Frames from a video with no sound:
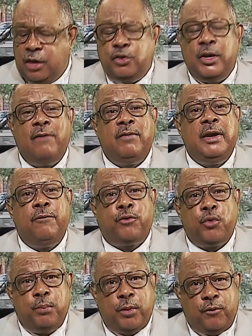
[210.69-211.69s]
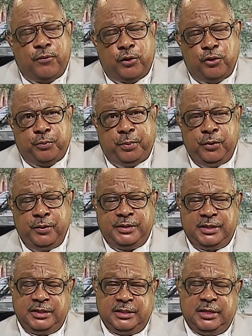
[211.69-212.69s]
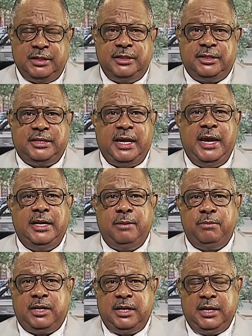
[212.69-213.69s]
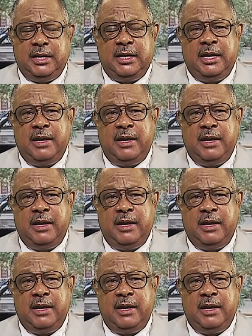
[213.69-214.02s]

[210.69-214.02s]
to have lived through both of those periods and to understand them clearly.